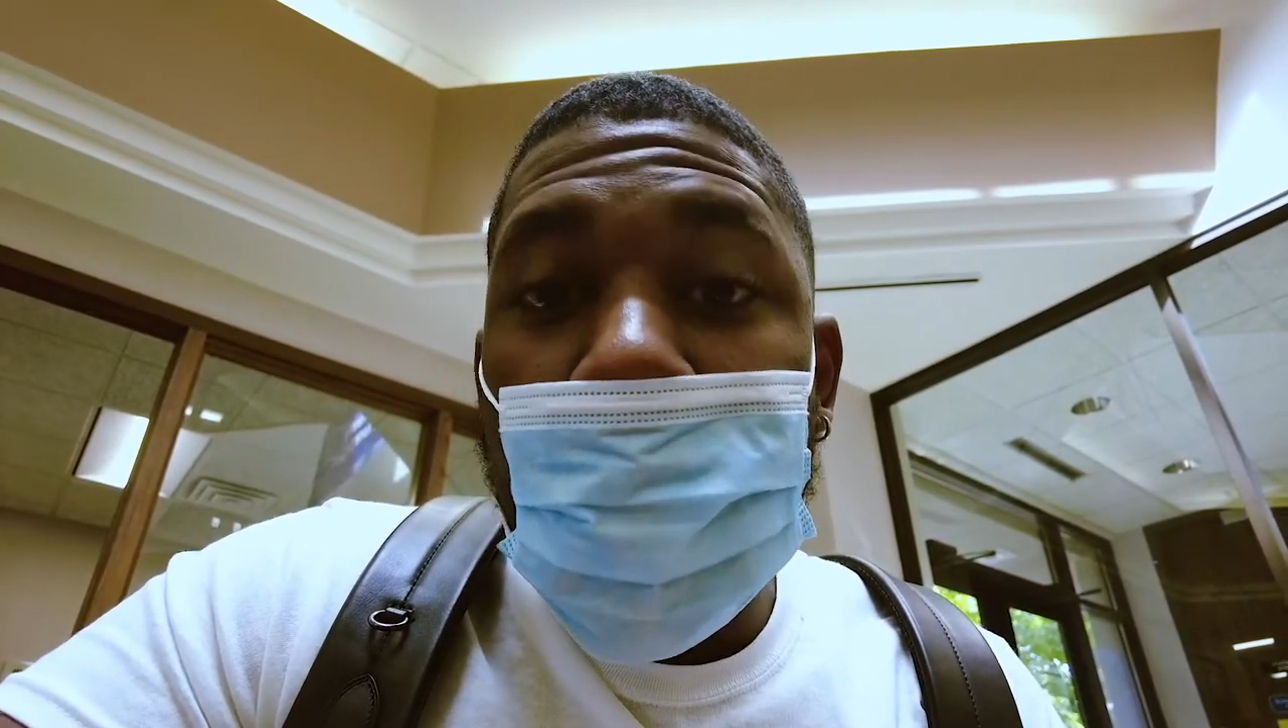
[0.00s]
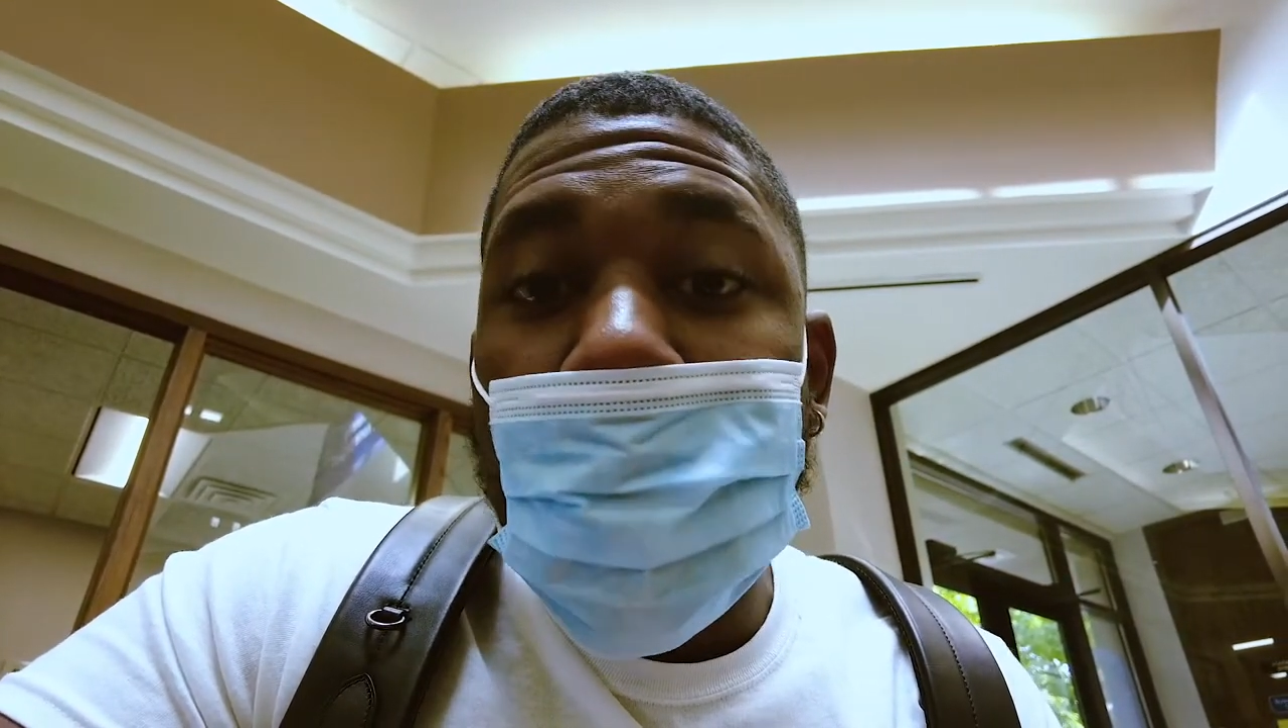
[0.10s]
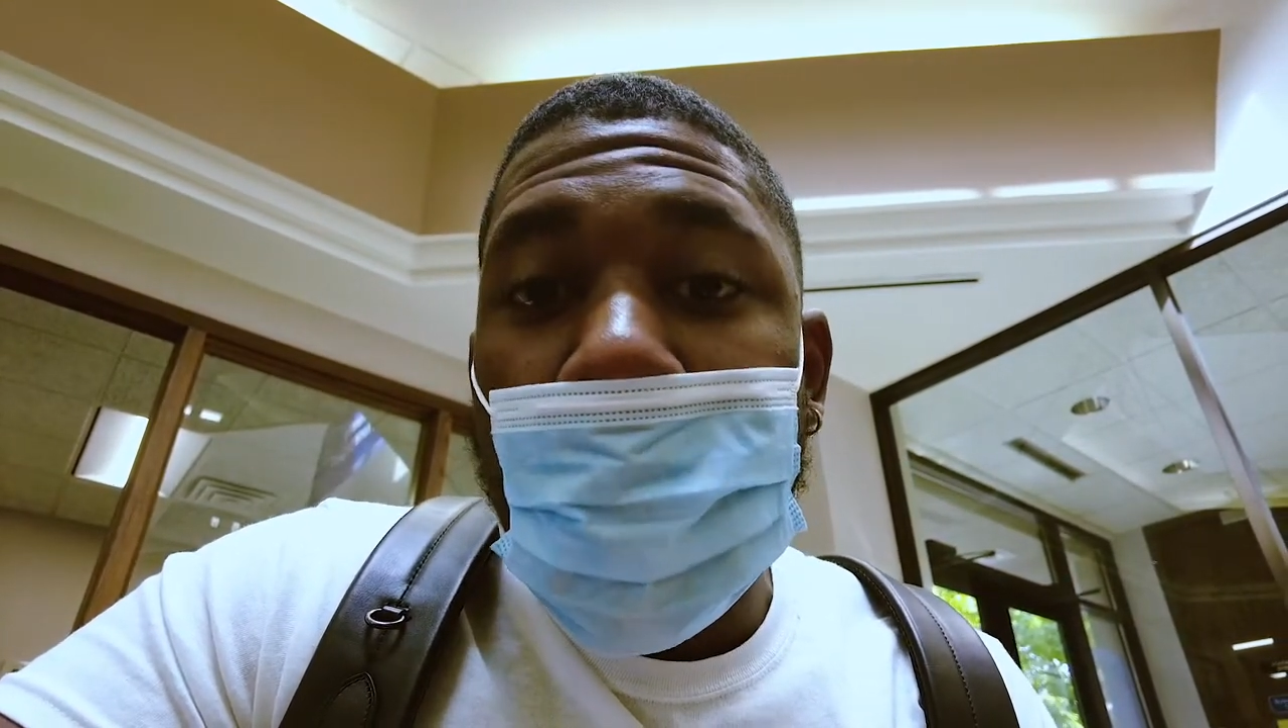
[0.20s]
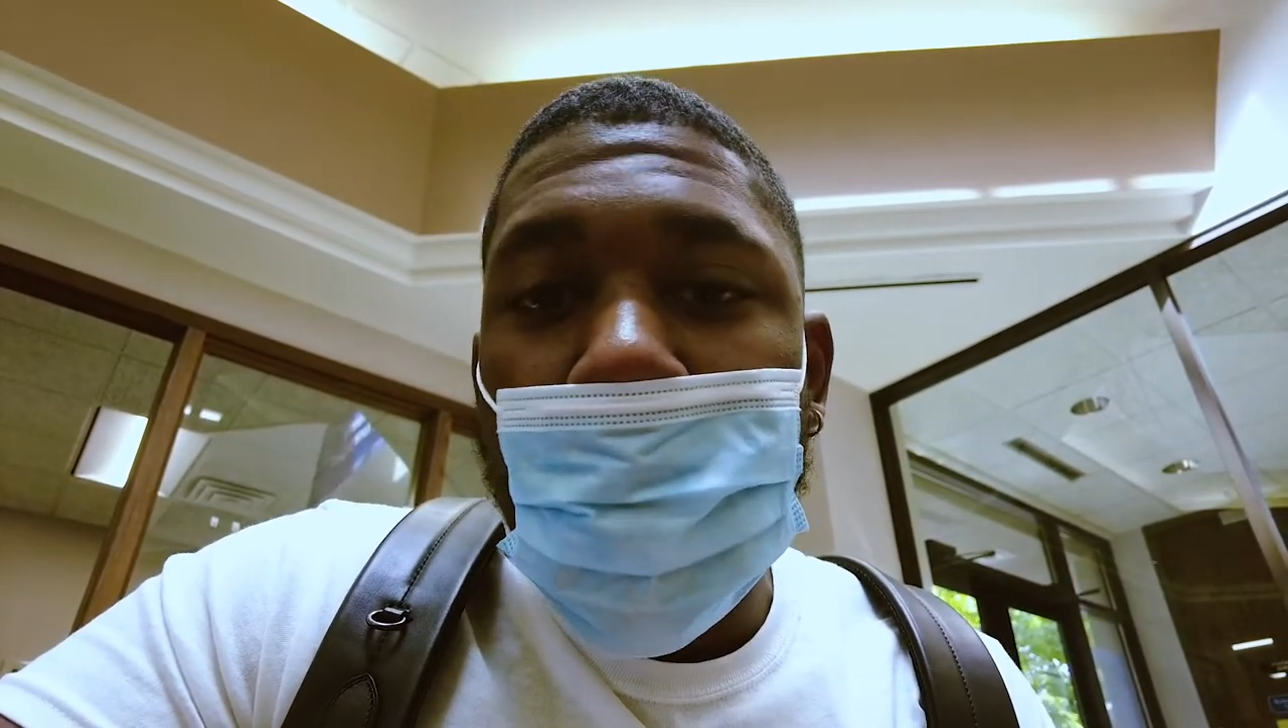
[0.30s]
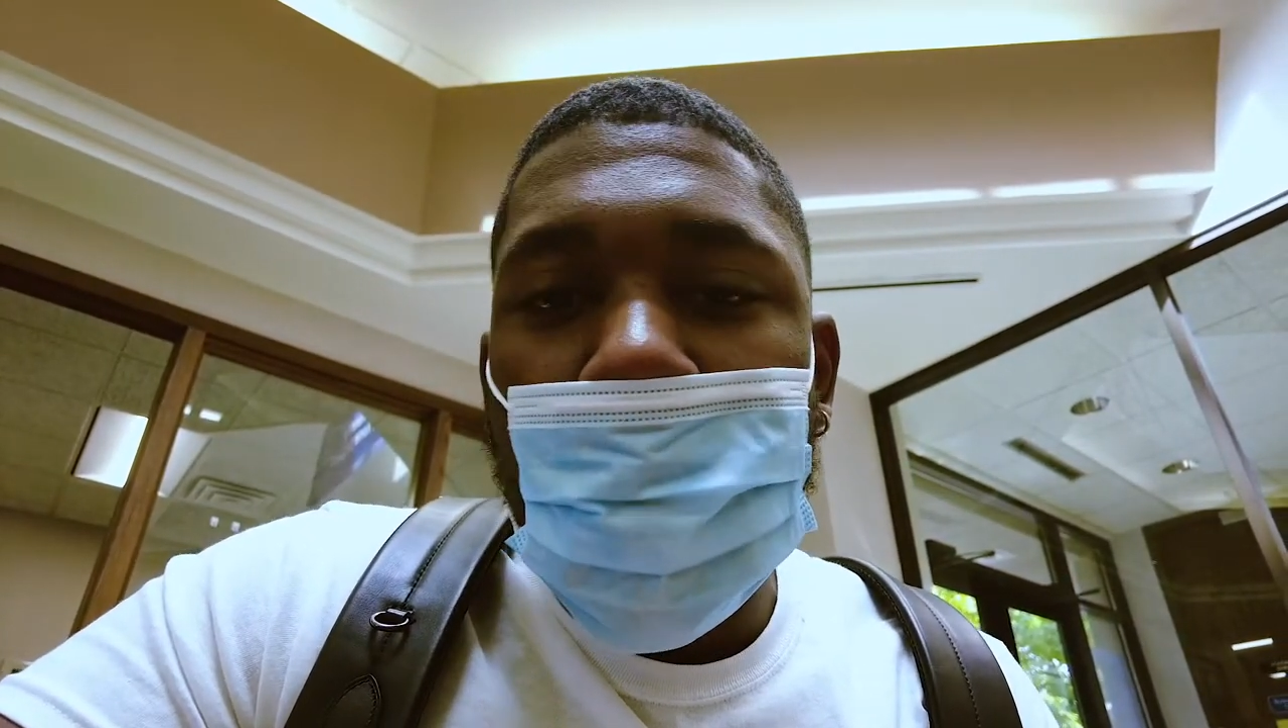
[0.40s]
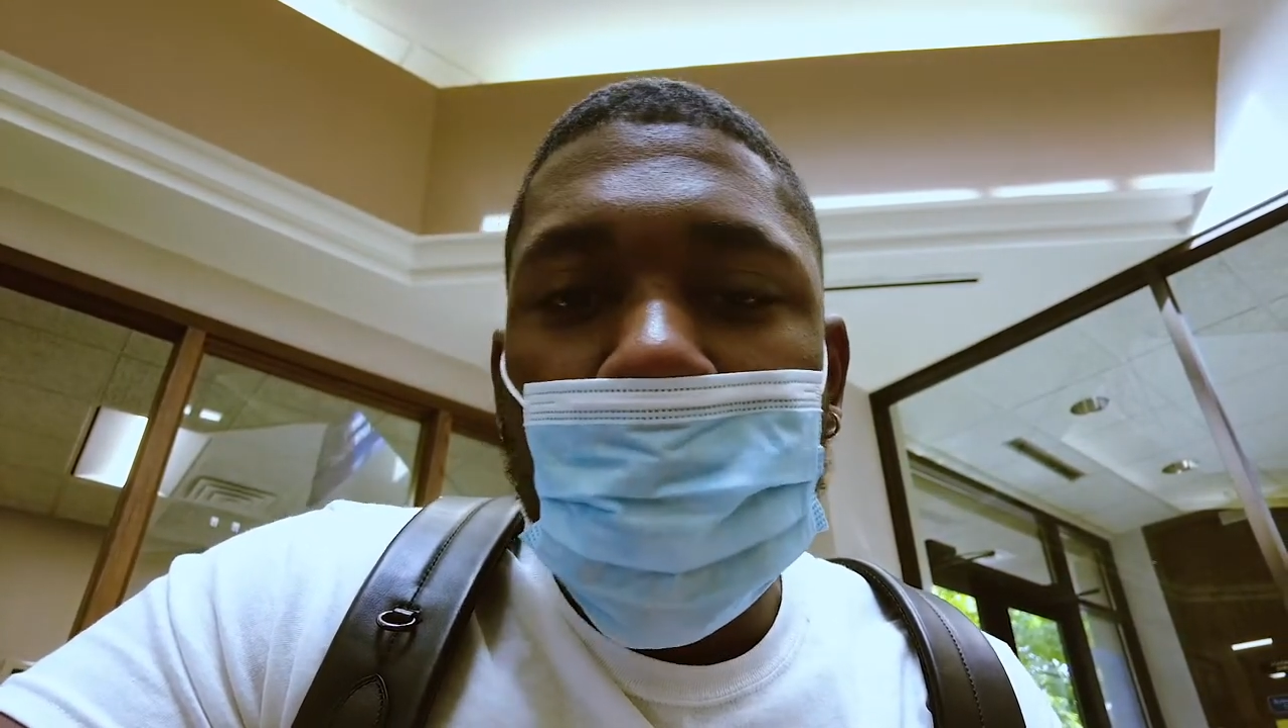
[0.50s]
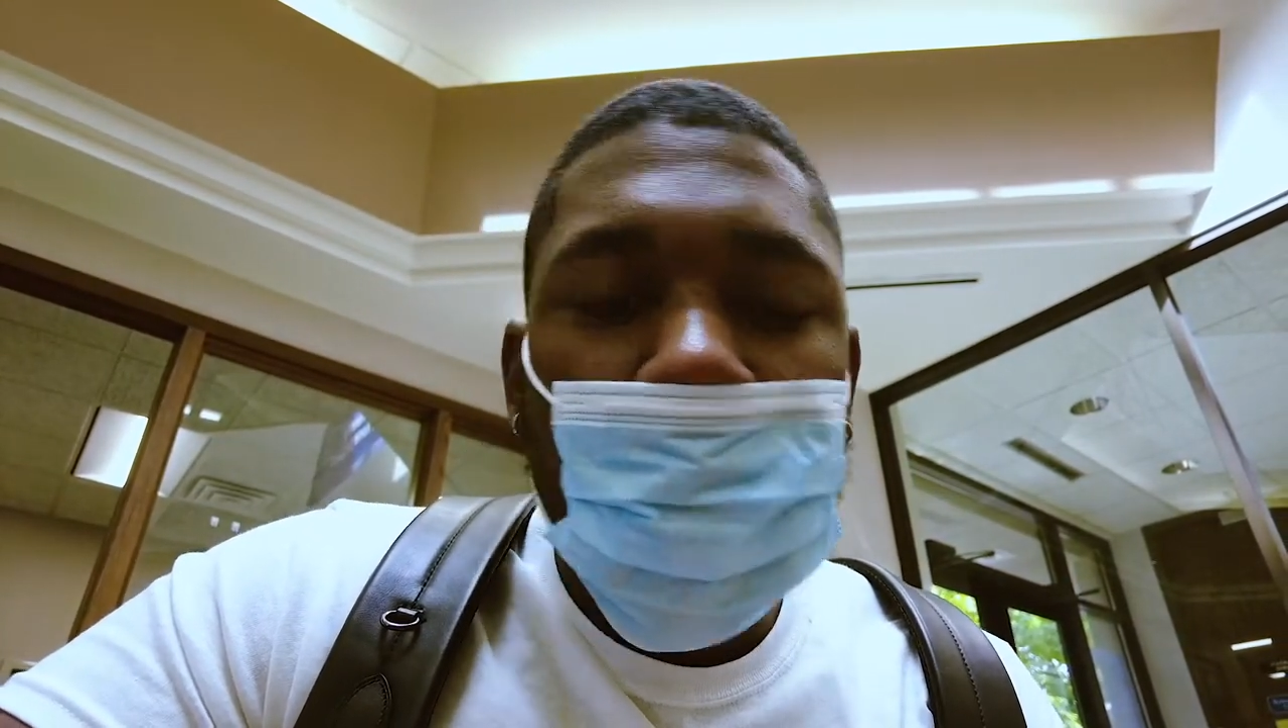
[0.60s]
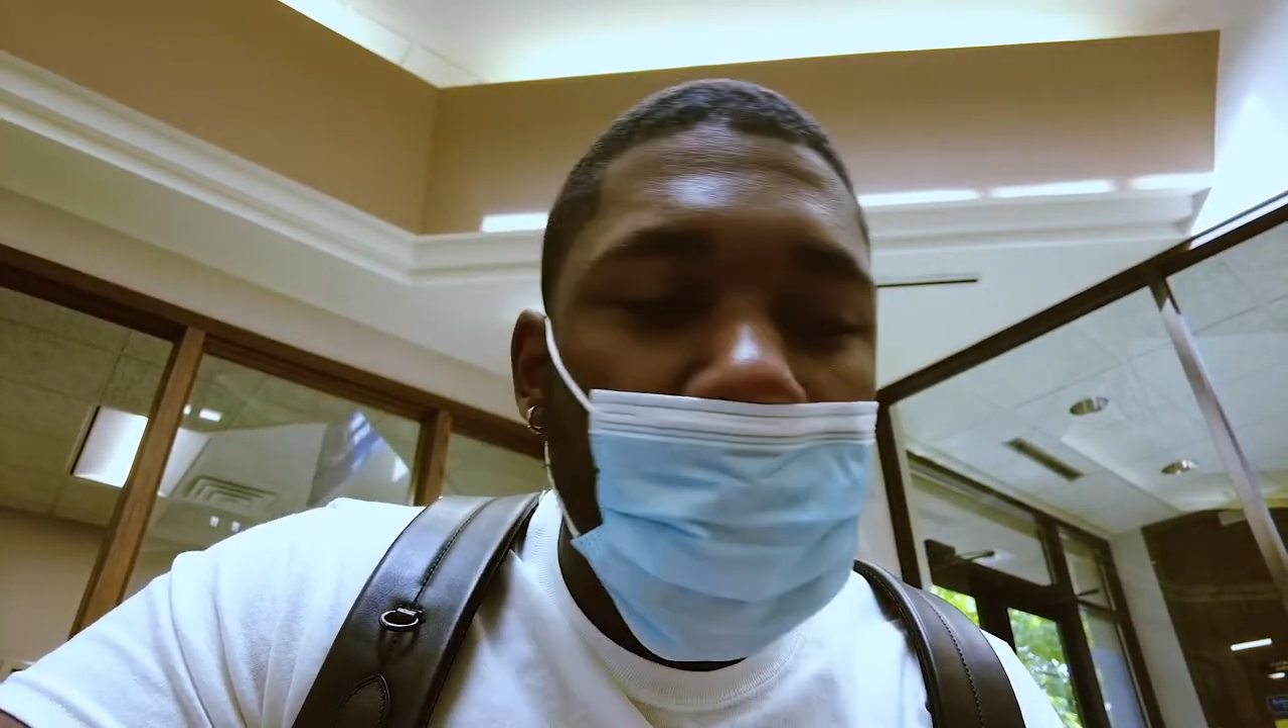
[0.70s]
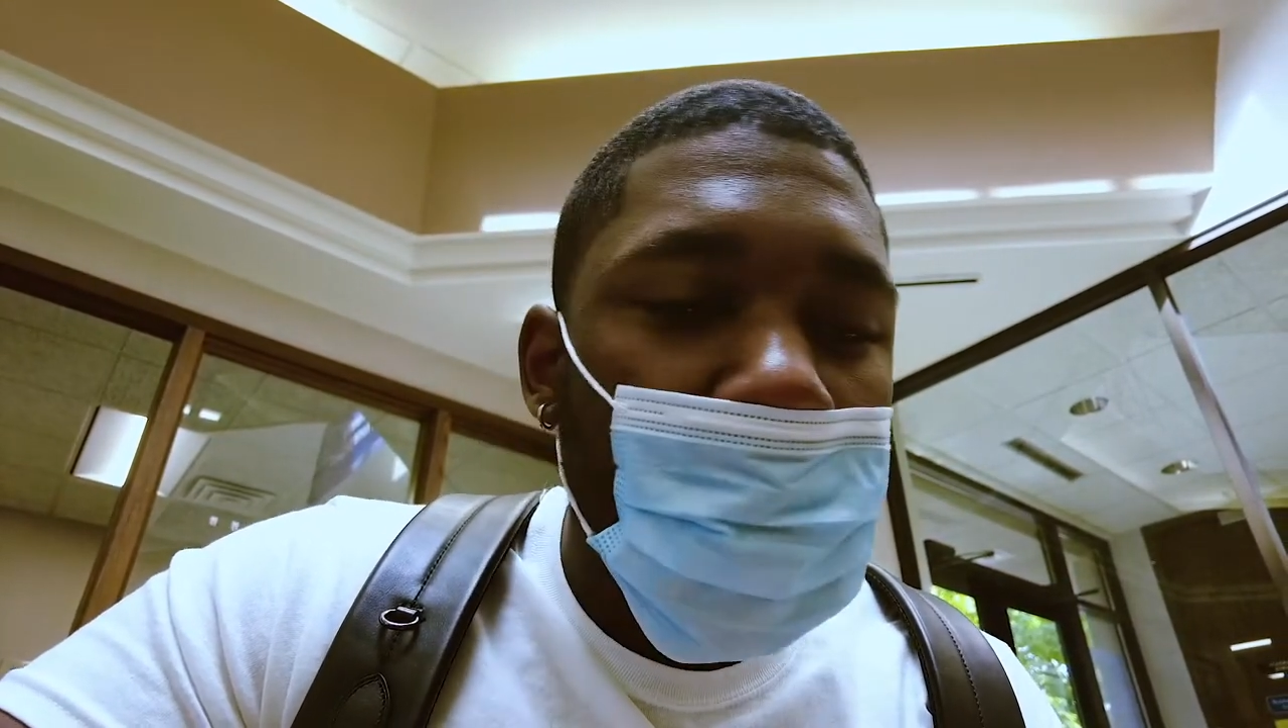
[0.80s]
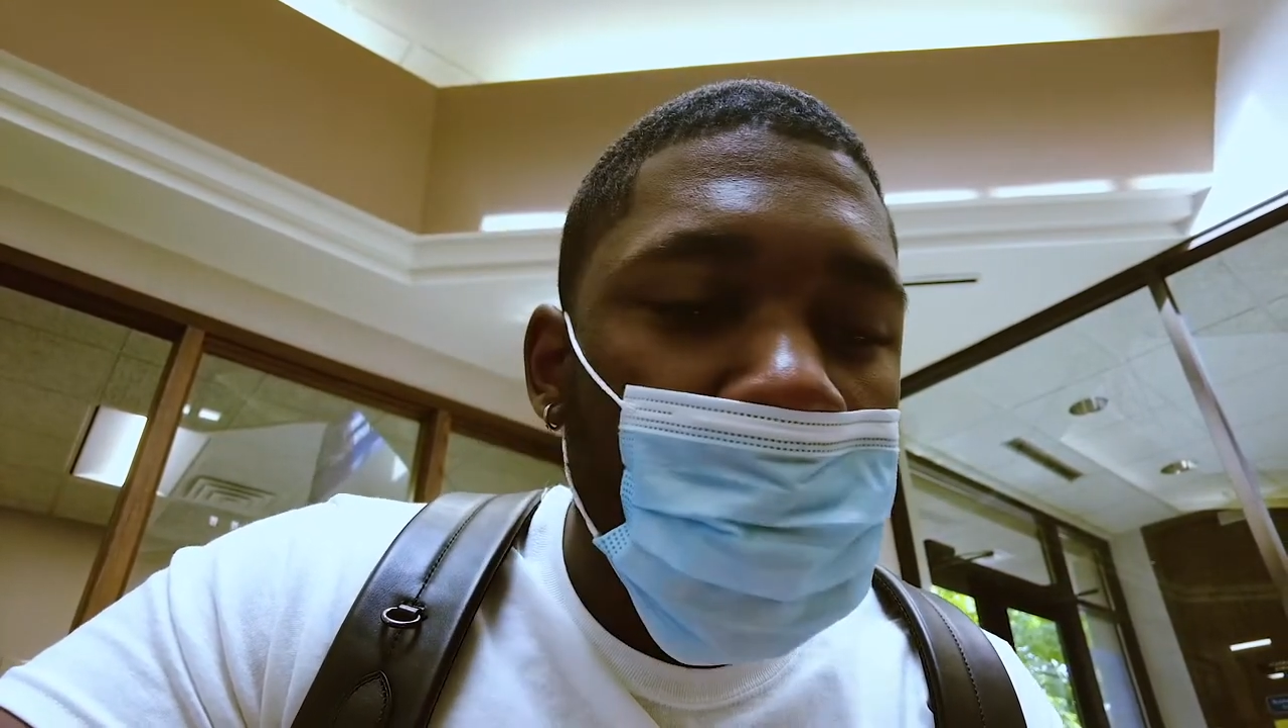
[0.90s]
Bahamian,
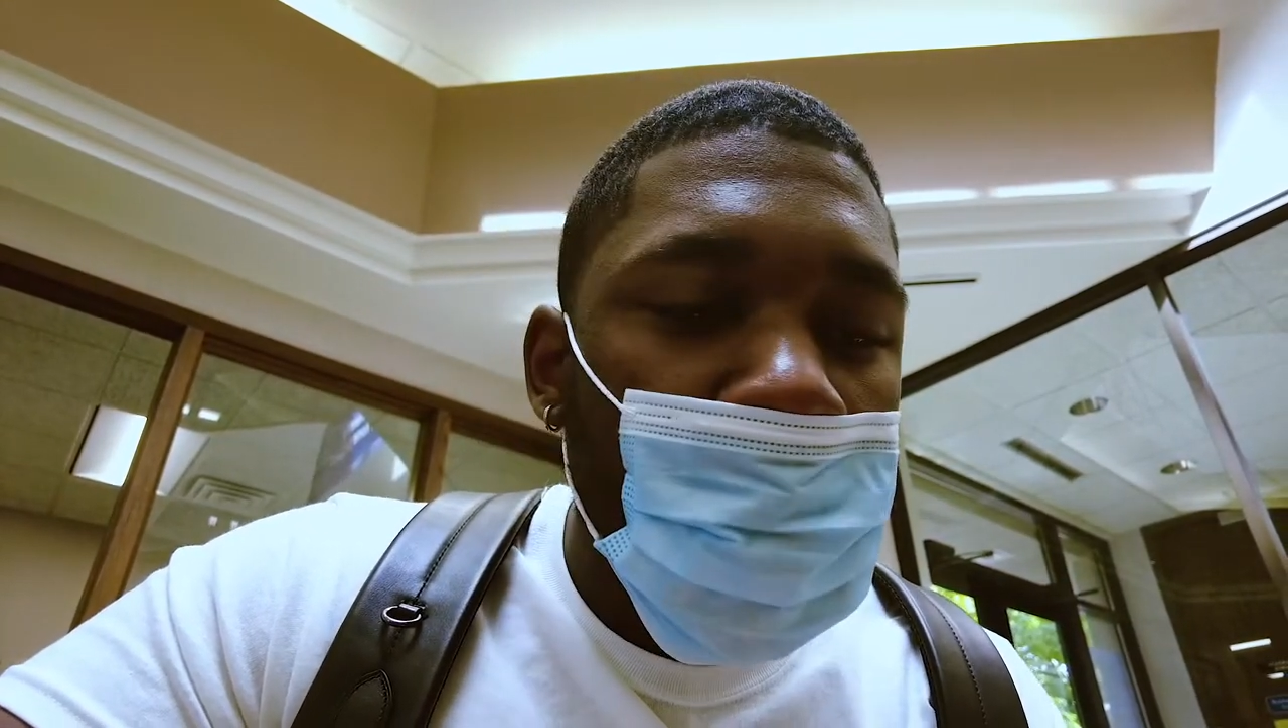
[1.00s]
right?